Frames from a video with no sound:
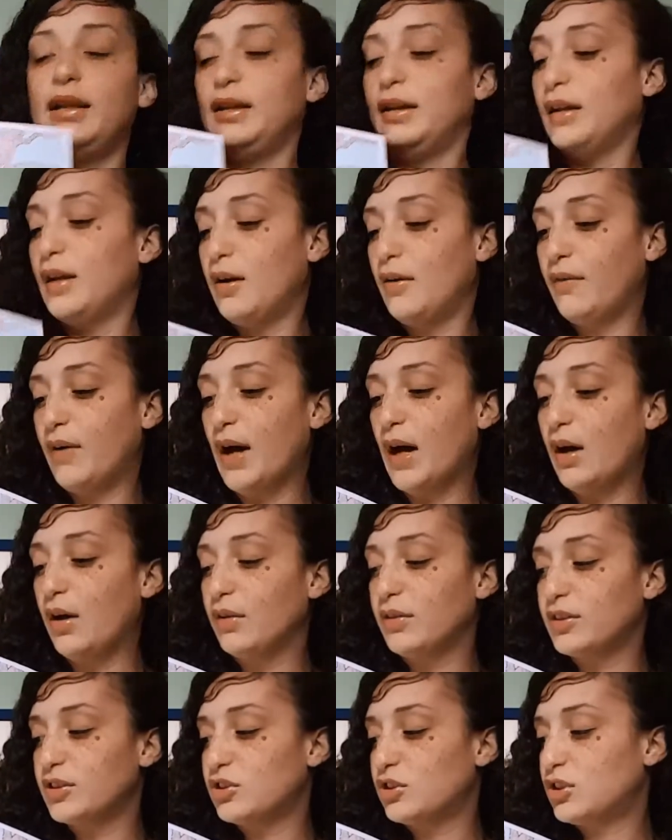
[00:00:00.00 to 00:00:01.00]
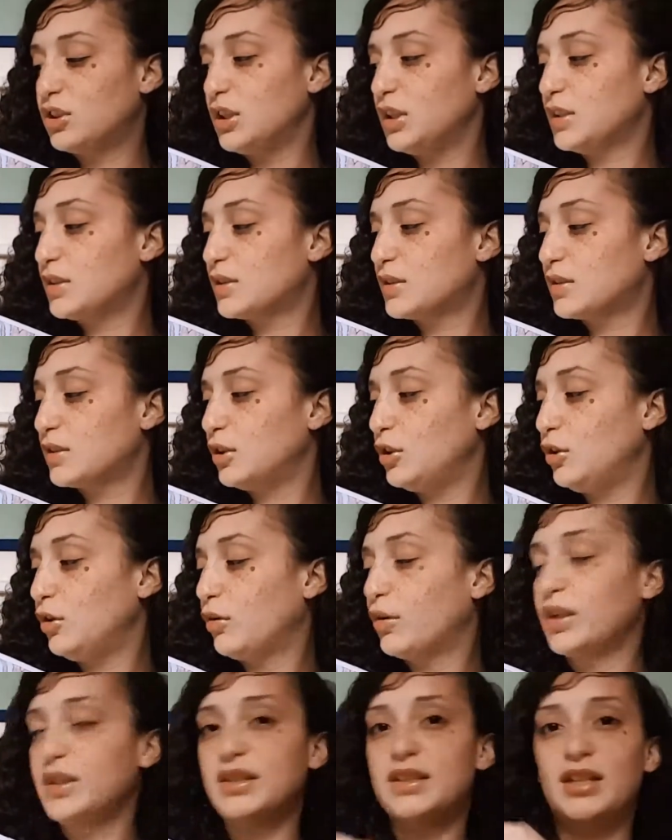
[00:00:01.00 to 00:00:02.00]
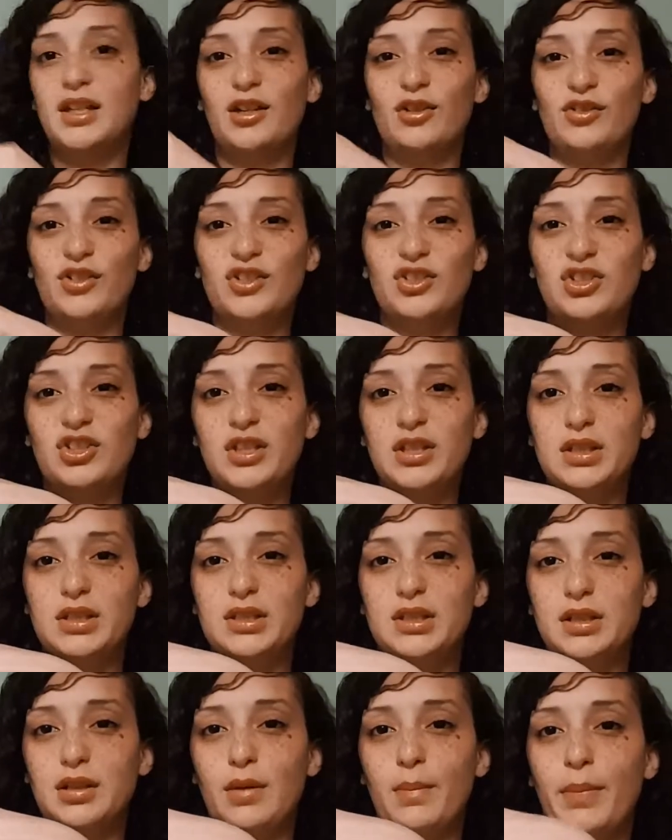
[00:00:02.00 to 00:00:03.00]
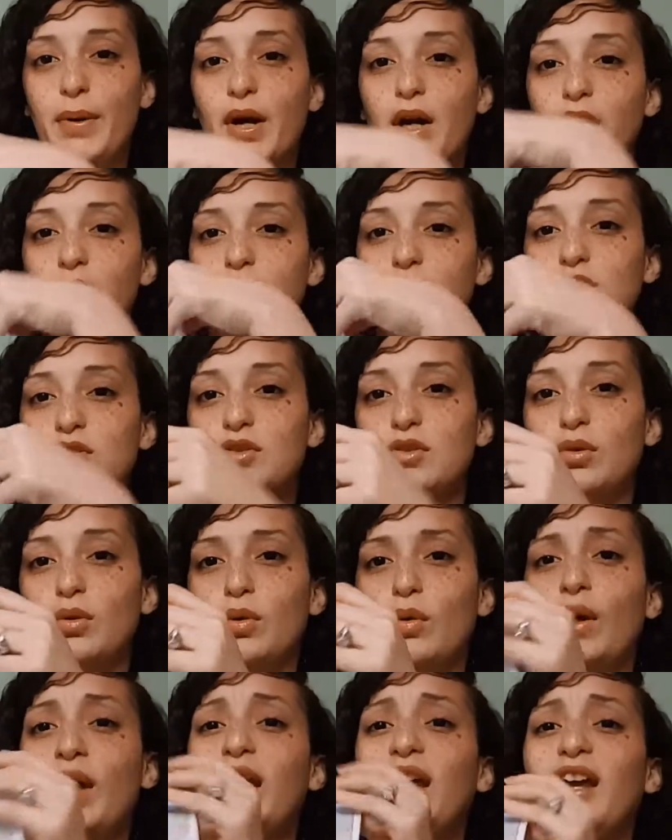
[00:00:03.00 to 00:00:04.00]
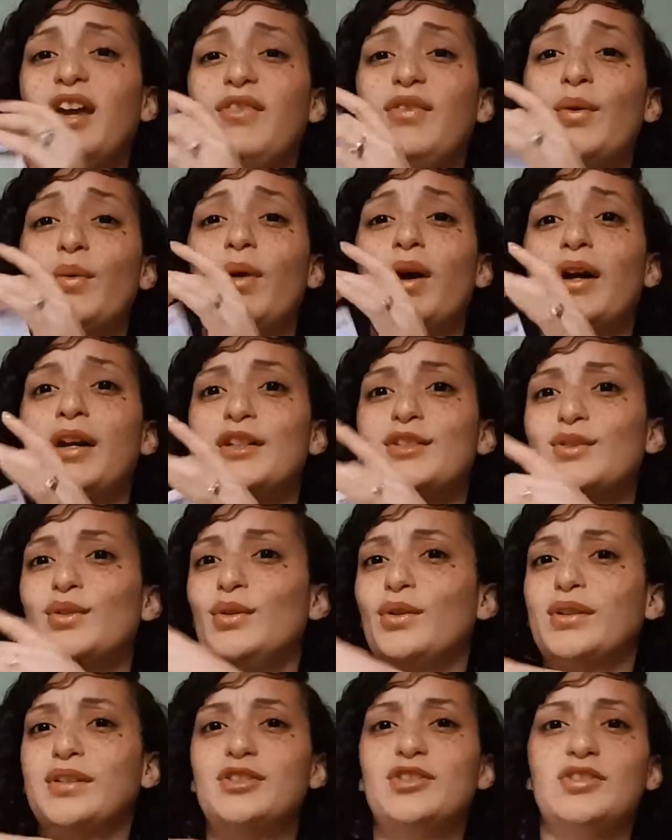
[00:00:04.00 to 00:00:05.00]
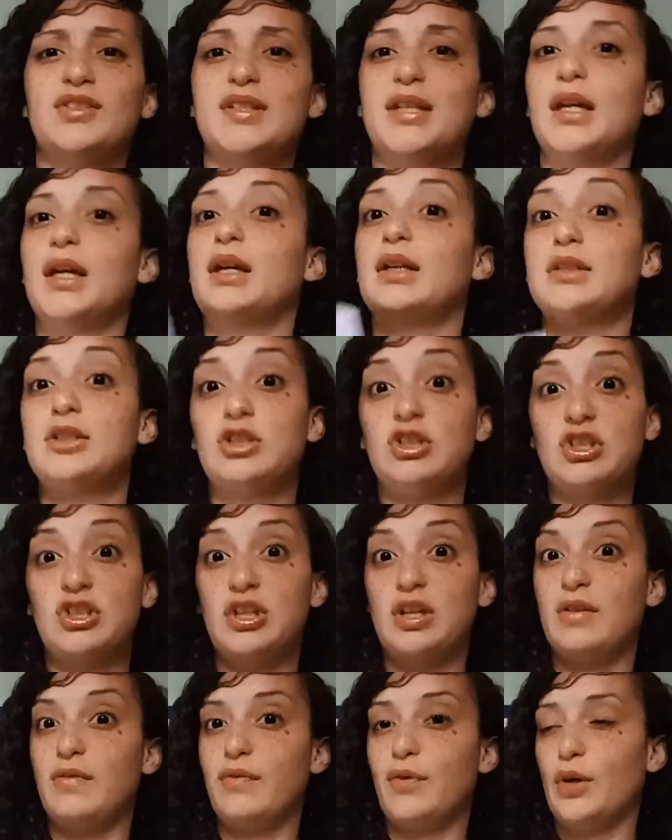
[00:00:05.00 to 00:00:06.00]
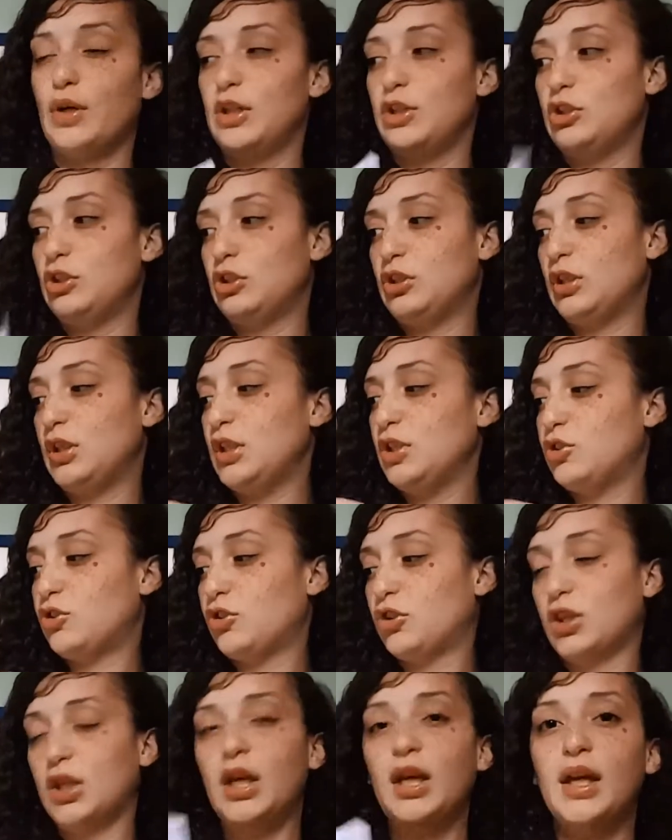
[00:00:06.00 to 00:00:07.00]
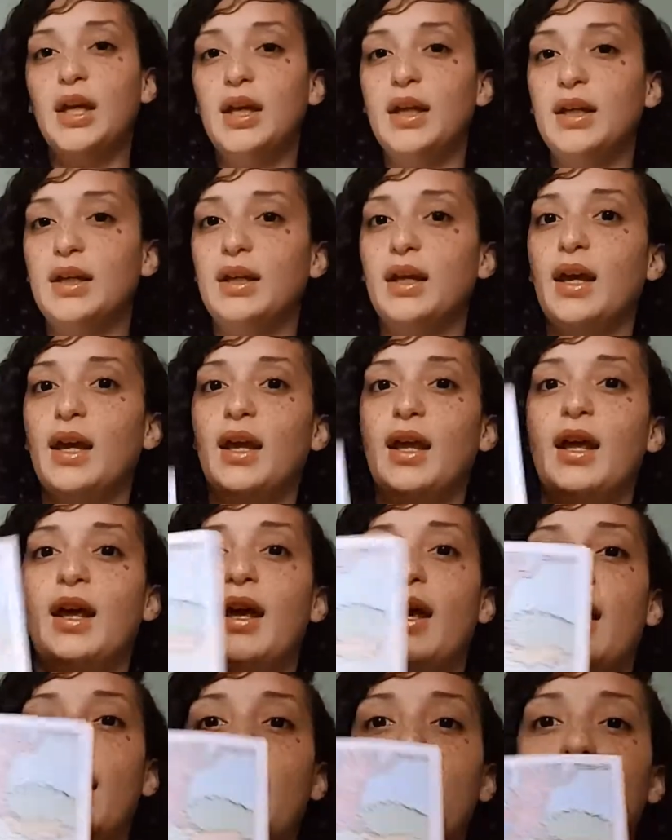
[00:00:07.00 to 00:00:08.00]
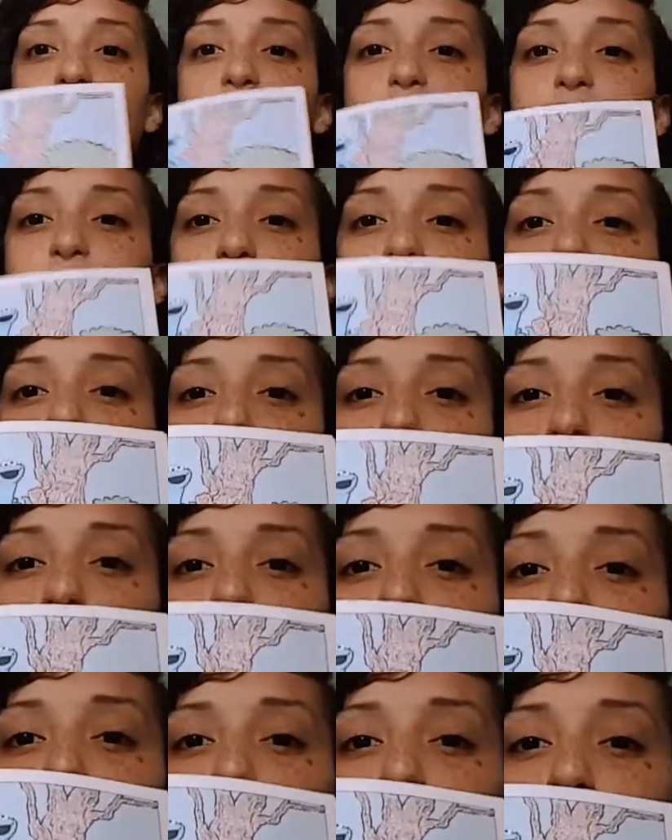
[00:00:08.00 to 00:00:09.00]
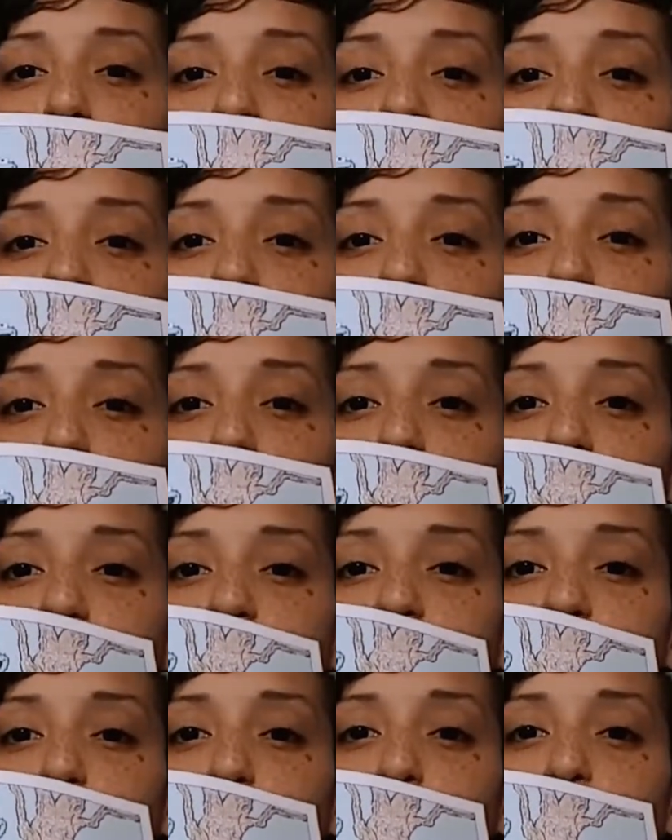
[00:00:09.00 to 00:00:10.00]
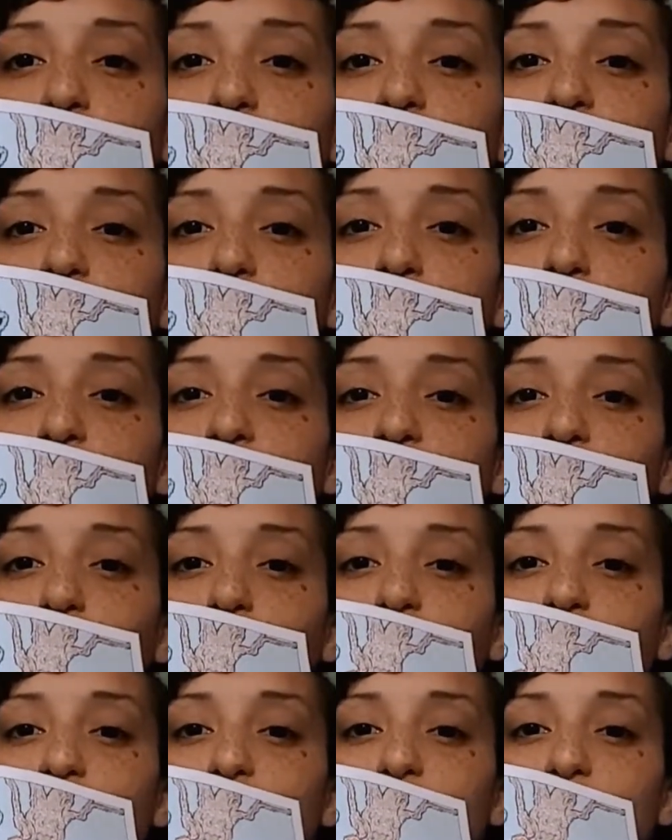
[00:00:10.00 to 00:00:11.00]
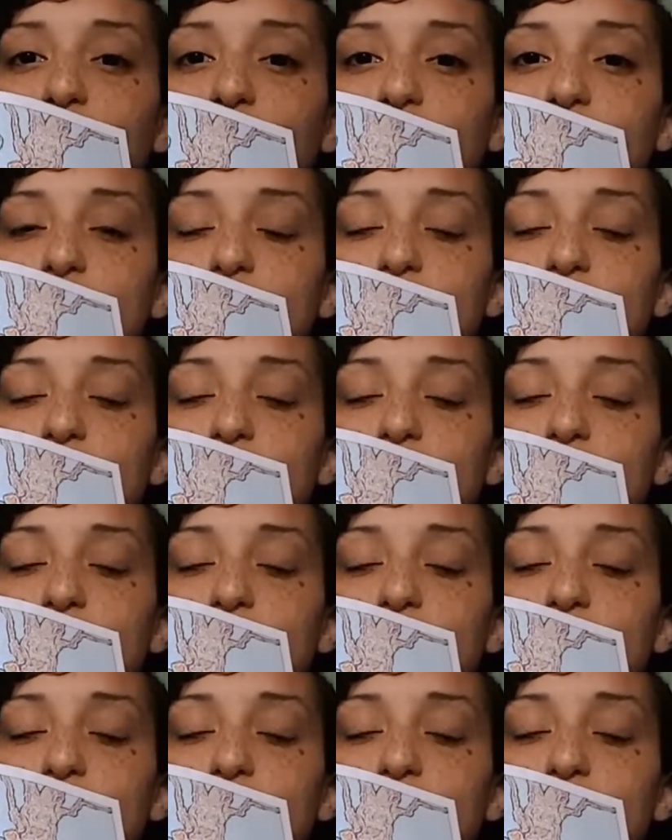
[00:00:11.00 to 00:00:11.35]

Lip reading: love how the sheets, you can tear the sheets apart, so if you wanted to you could just take a sheet for each kid, and you don't have to worry so much about it